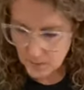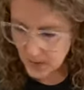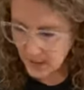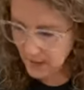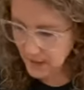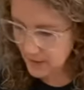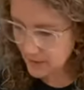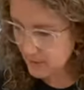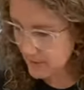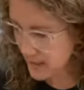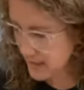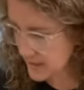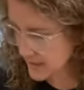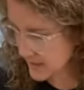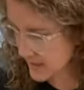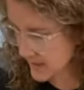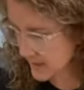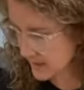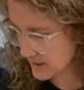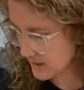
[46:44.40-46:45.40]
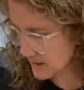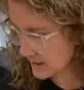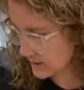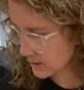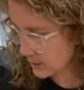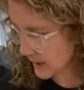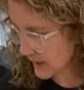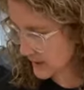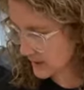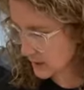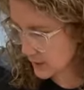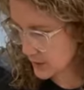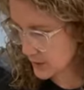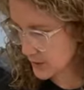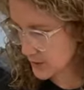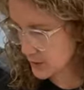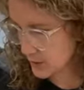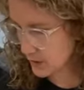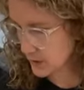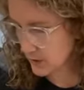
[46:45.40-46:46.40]
But I love that set. Great
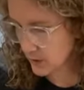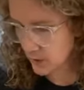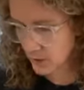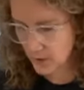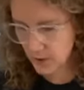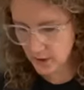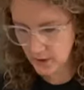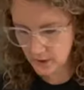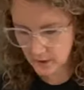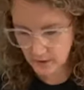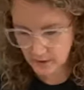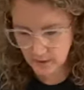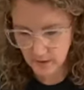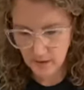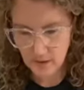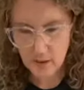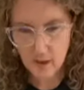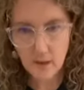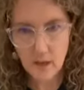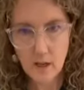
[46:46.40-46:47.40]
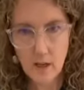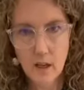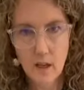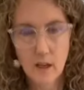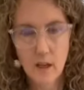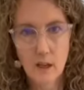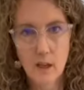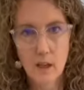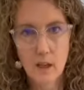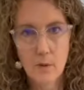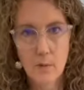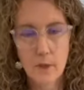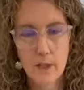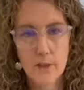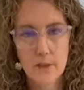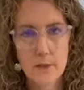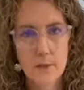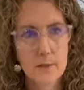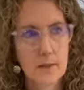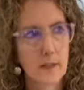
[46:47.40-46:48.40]
coastal look. What
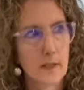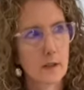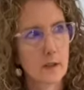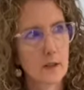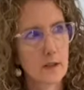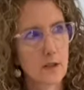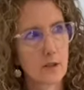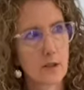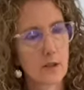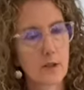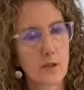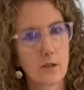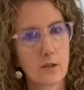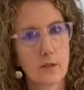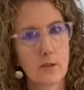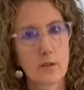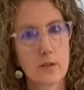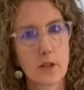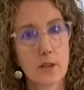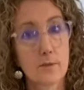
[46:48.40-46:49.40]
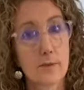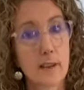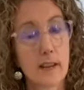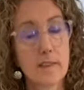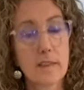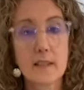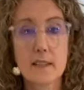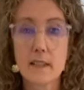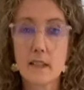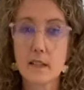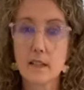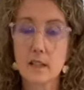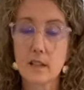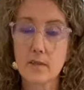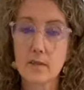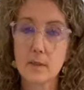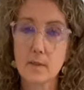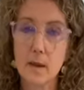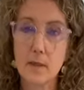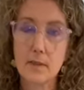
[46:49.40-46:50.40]
else was I going to tell you? Don't forget the
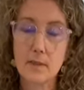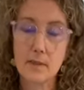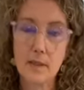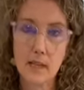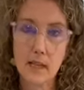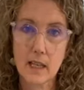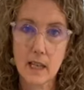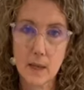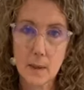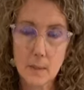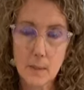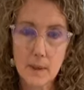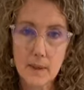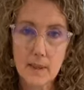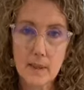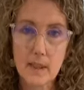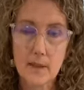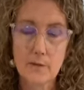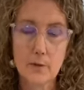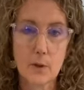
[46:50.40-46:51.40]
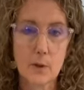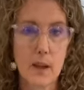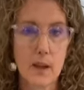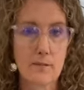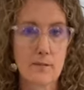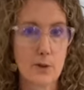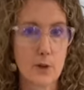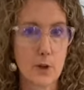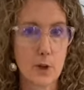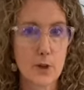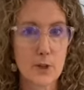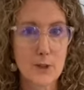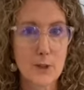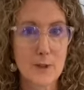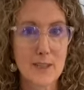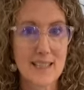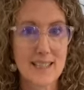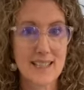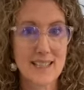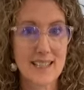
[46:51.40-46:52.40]
Stencil of the Month Club. If you have not
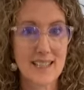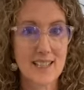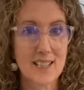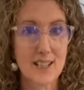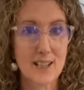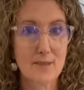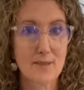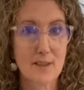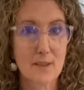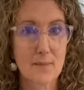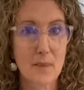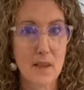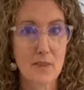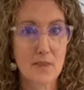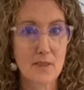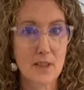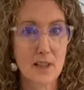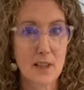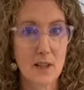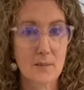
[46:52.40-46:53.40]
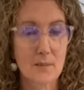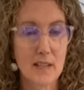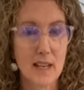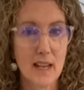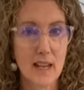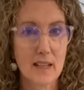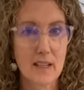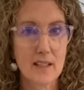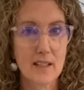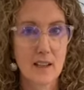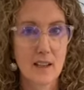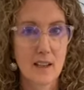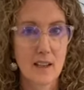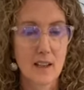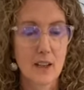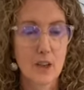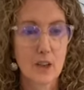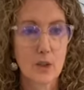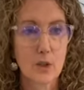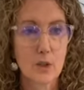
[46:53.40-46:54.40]
joined the Stencil of the Month Club yet,
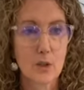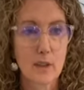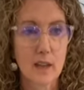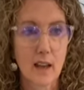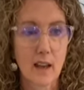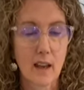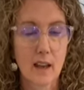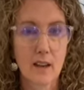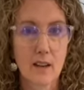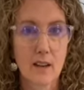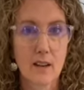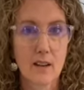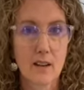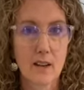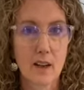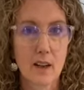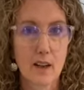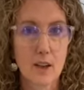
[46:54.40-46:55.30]
you can